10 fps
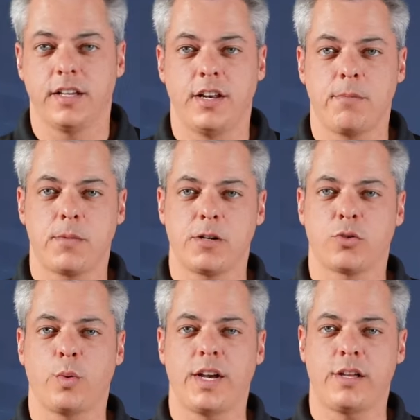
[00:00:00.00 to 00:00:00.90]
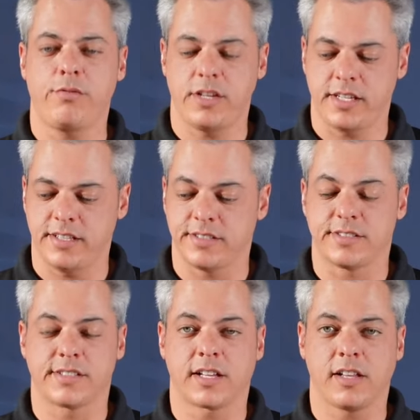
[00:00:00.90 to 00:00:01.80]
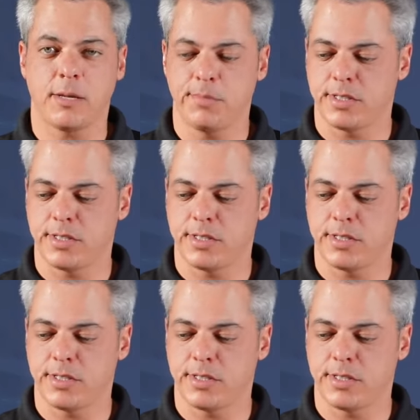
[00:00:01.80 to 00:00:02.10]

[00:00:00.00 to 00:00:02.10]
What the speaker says: Number 12 is club